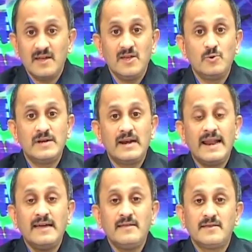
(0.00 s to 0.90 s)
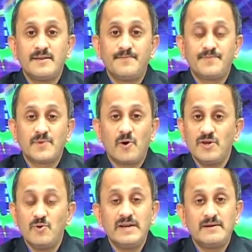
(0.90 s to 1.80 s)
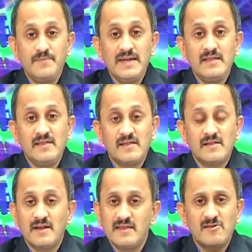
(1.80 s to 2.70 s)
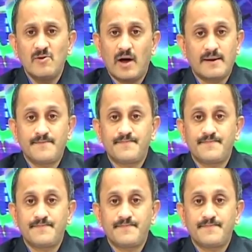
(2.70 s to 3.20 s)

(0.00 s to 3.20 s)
unit length or unit piece, and so on.